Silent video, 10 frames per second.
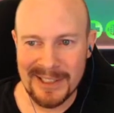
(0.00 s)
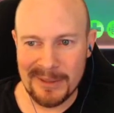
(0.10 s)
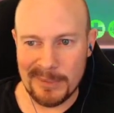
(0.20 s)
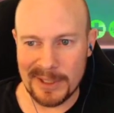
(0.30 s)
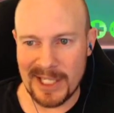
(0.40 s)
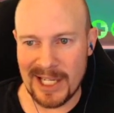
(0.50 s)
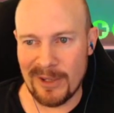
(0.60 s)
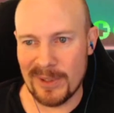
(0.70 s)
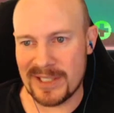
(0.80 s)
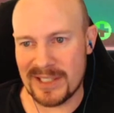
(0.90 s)
but
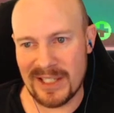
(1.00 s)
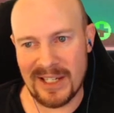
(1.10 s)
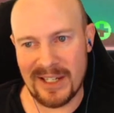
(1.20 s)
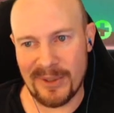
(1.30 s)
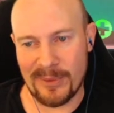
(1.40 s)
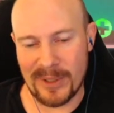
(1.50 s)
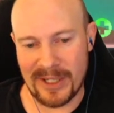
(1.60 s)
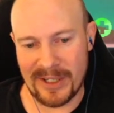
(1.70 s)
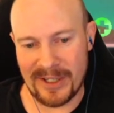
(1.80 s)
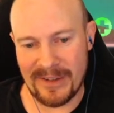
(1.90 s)
now we see
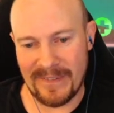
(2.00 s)
where...